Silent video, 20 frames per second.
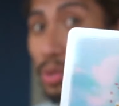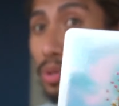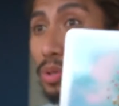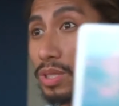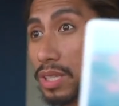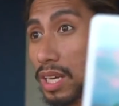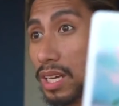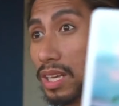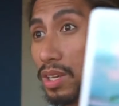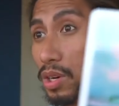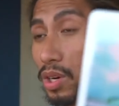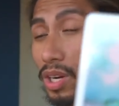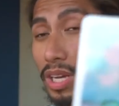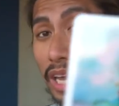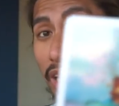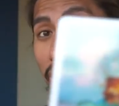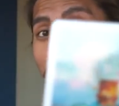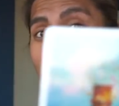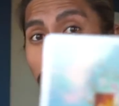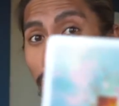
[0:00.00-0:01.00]
you, it's like you're
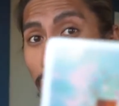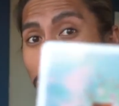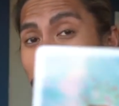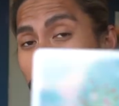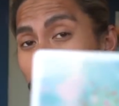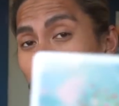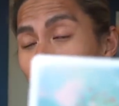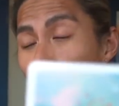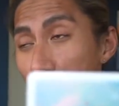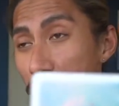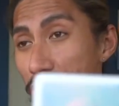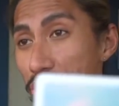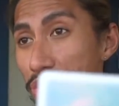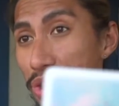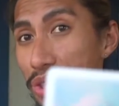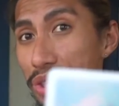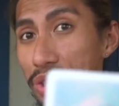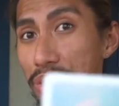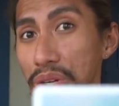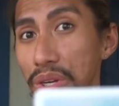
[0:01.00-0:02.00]
getting to this
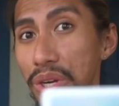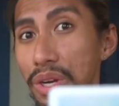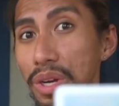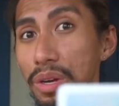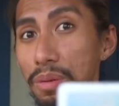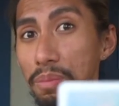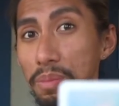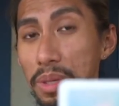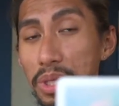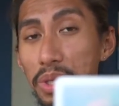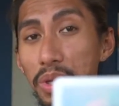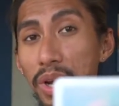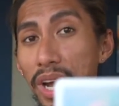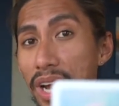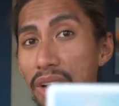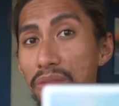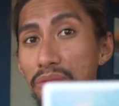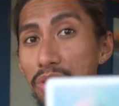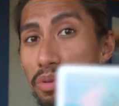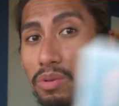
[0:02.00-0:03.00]
fortune, but you
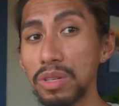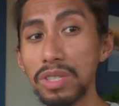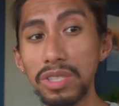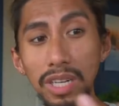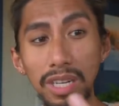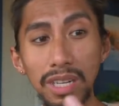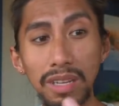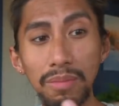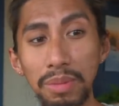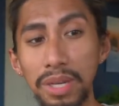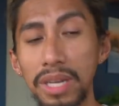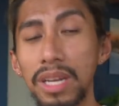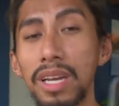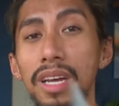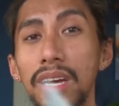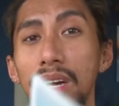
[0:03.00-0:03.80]
have to restrict. I mean,